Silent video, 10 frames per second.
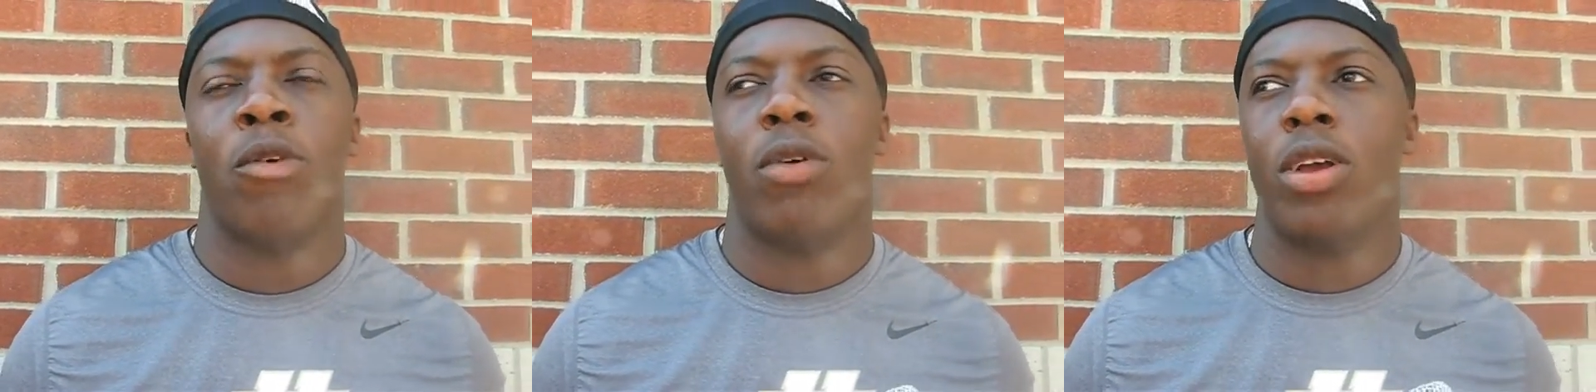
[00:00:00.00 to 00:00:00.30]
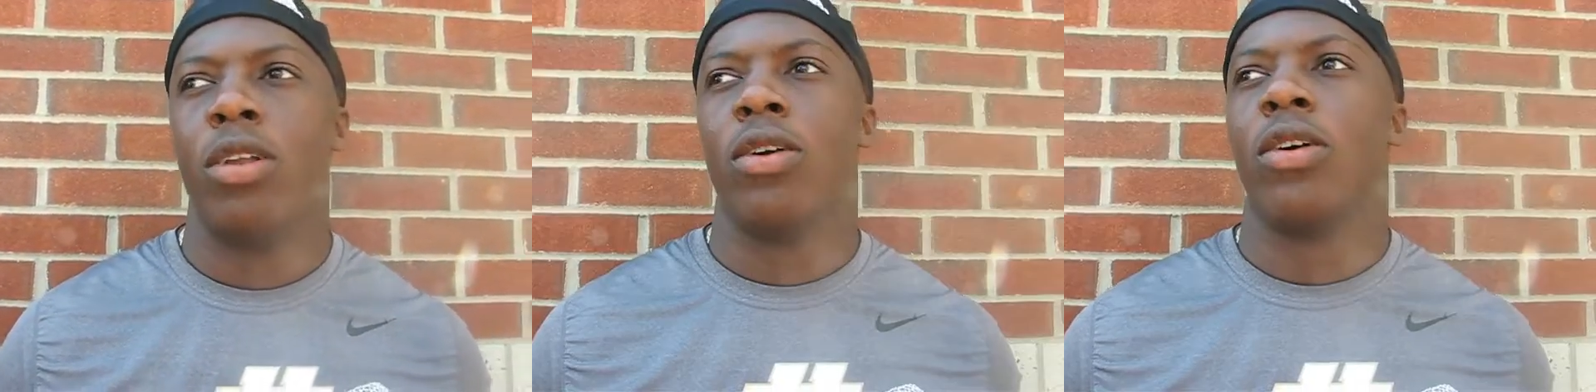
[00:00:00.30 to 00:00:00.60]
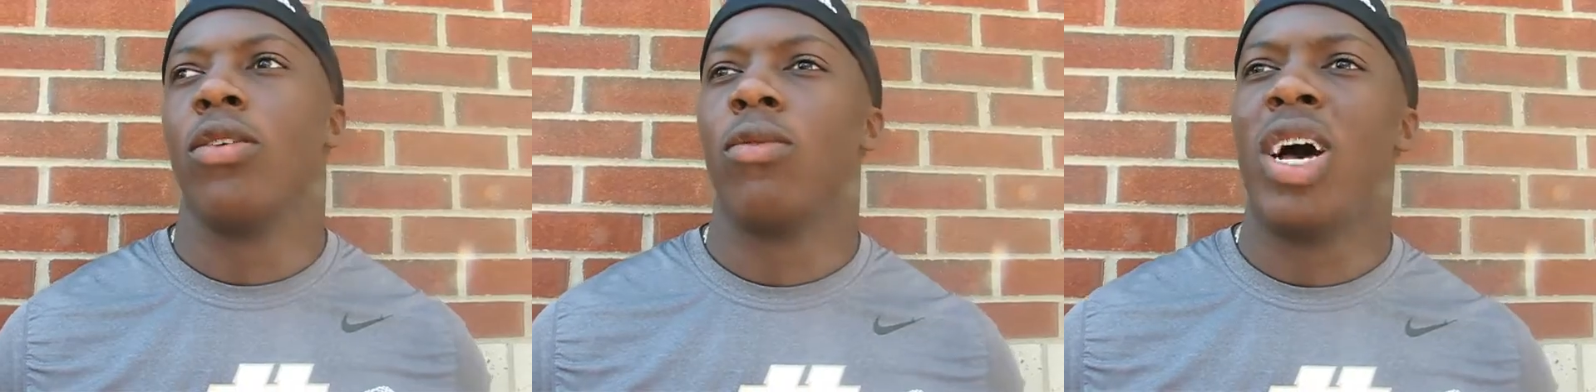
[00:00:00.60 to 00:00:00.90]
Well, you know,
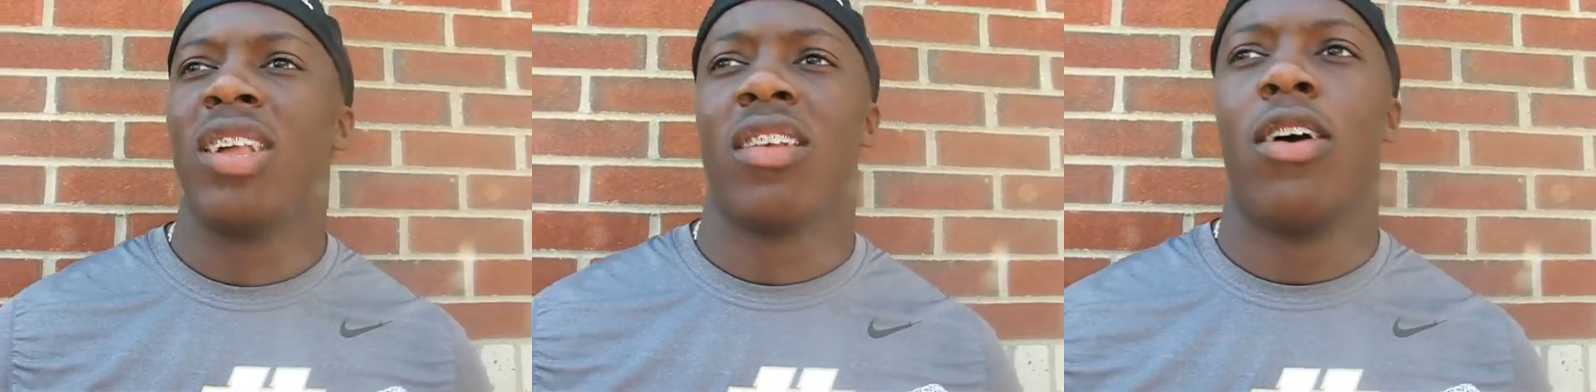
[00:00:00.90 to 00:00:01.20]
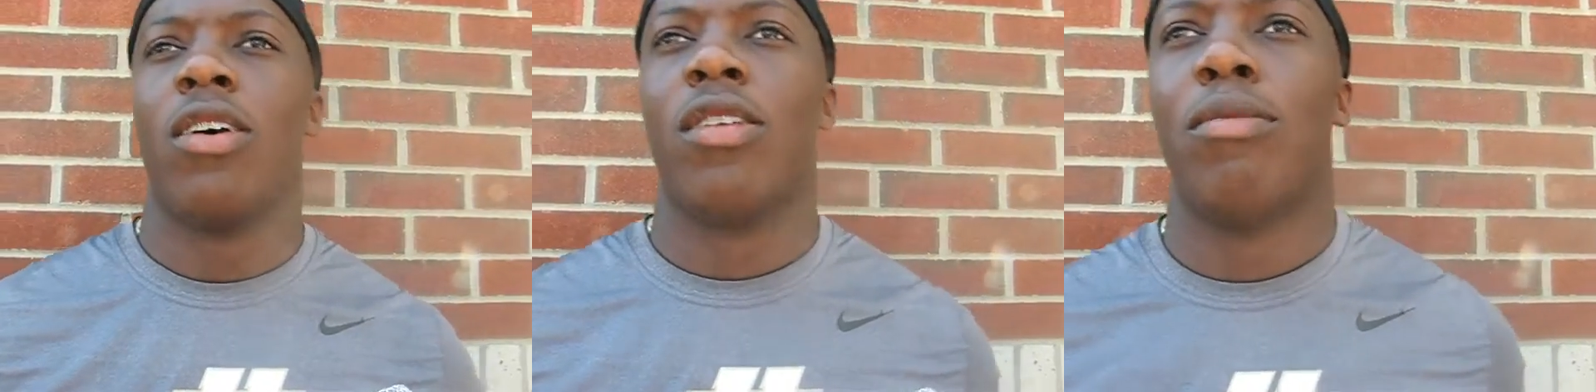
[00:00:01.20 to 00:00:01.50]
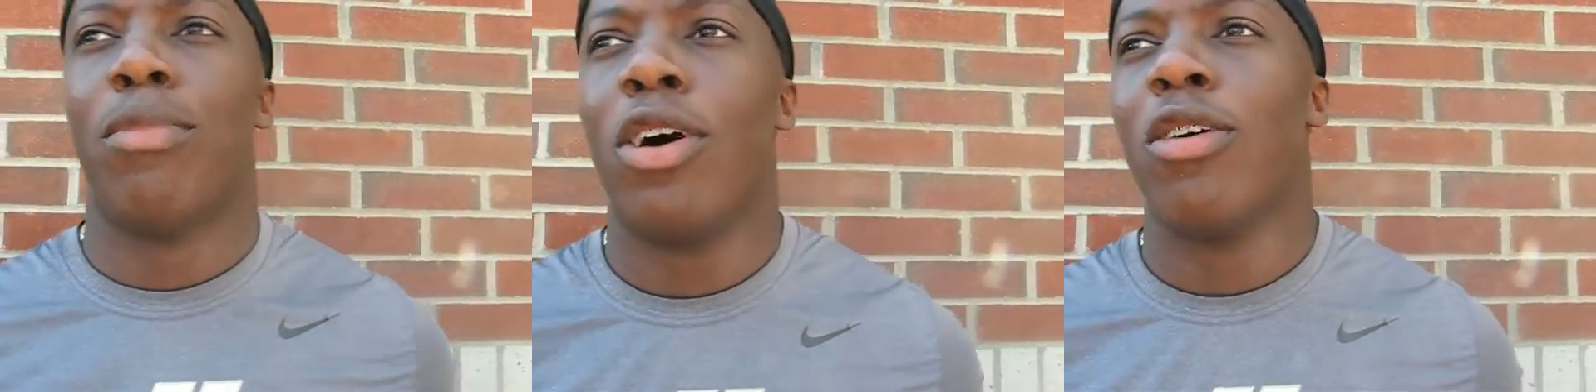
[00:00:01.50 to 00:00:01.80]
Coach Watts calls
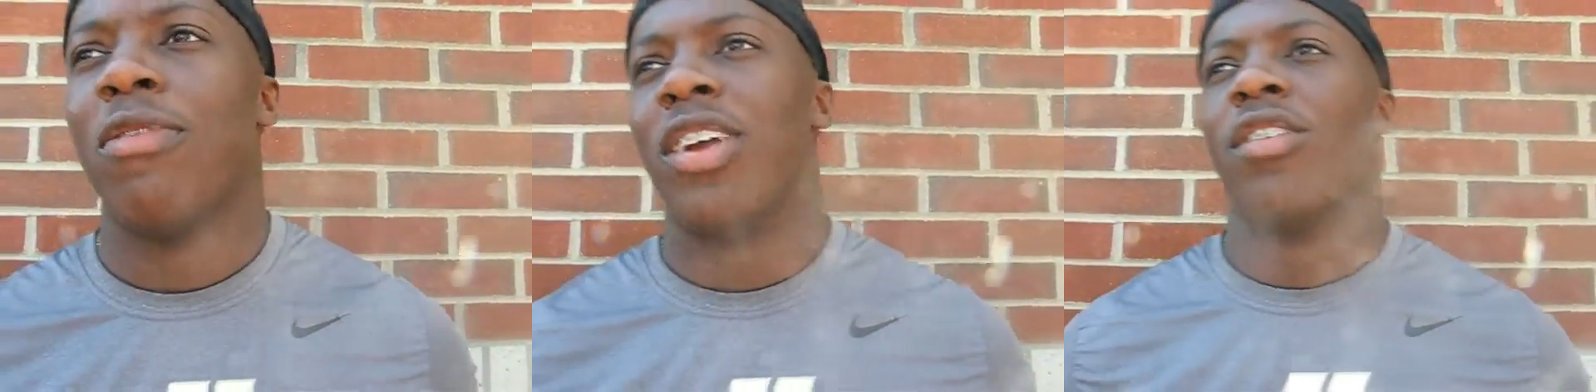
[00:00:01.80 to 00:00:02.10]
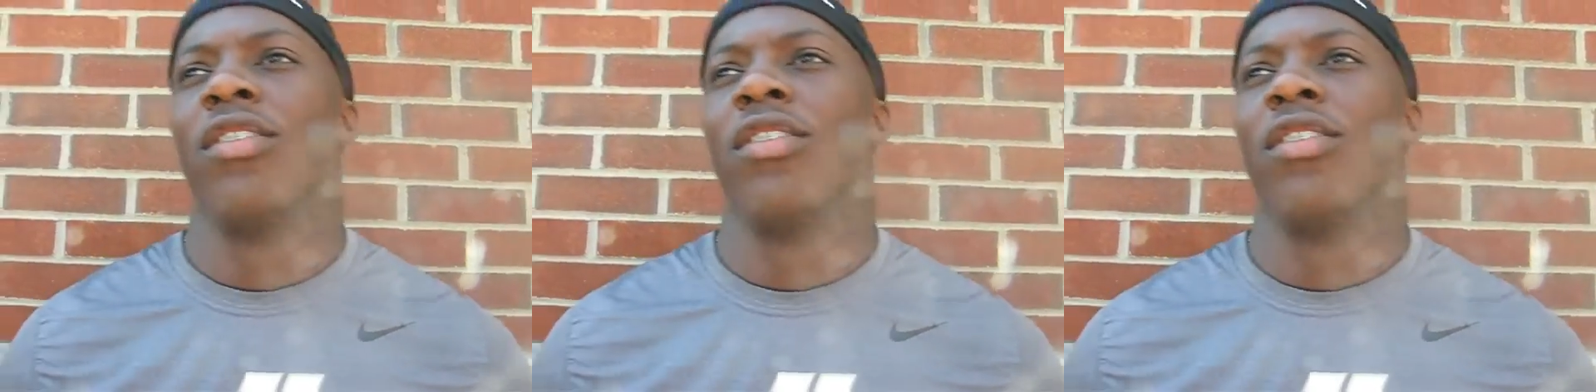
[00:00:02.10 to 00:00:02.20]
him ball fetcher.